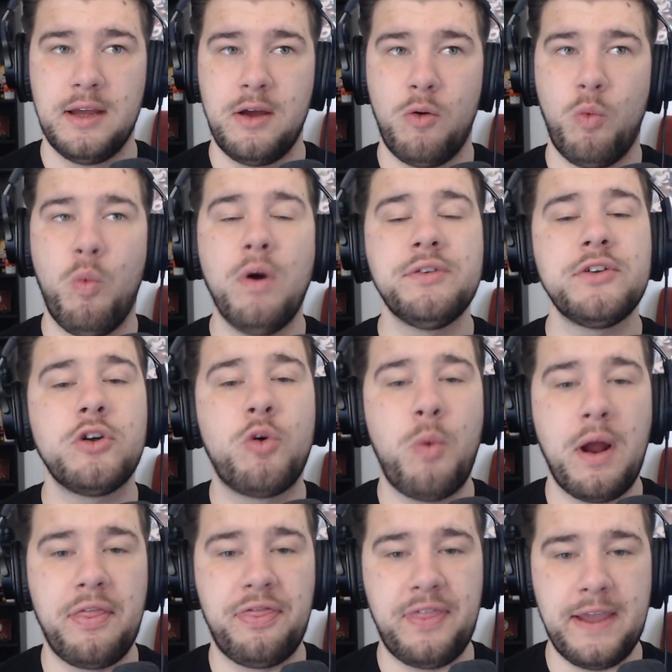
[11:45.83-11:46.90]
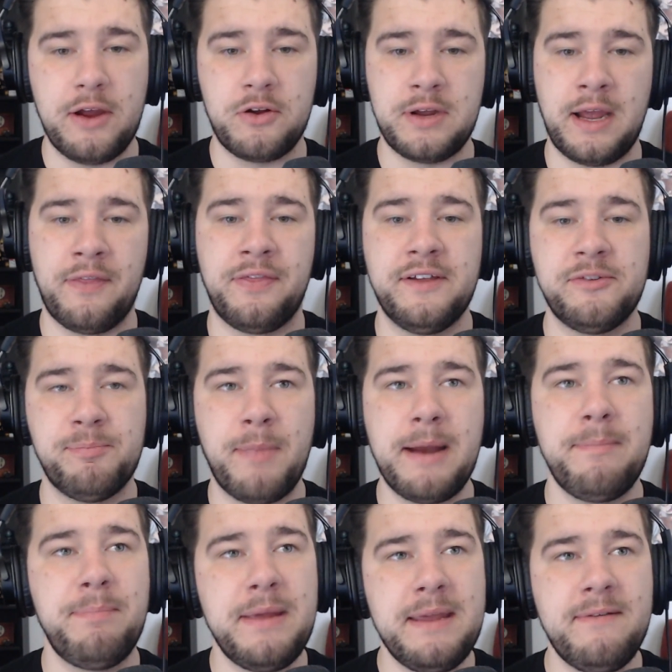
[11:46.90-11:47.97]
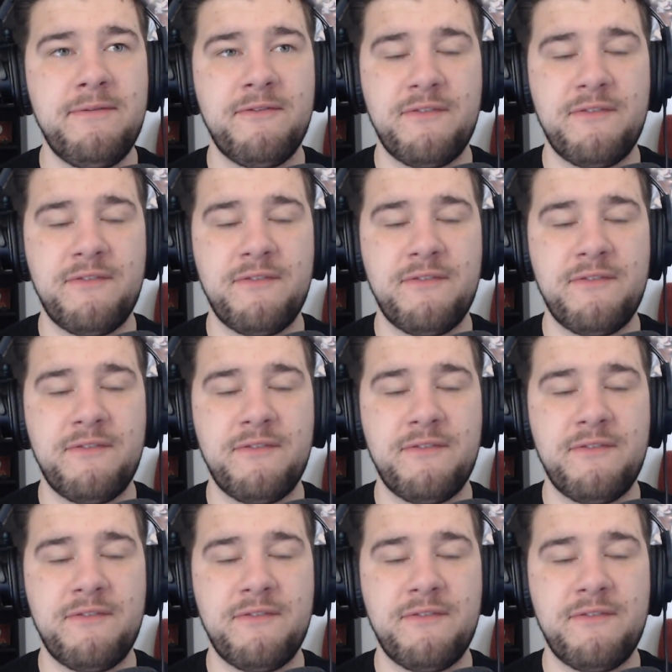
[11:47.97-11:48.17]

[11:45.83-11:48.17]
wasn't quite there yet. This might be